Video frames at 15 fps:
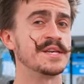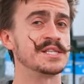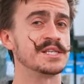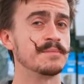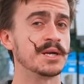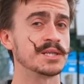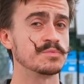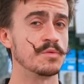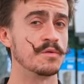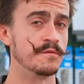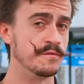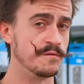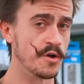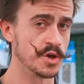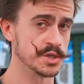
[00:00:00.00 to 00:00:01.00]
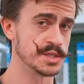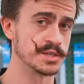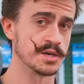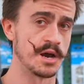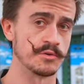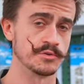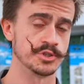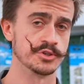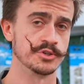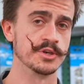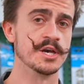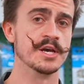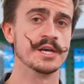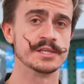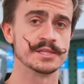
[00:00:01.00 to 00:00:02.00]
just a much more versatile shoe.
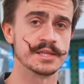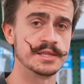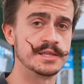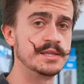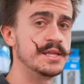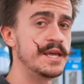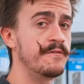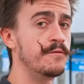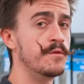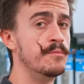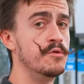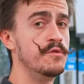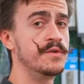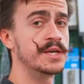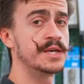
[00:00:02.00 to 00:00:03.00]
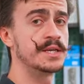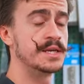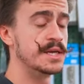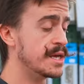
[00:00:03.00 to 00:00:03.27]
So if we're moving it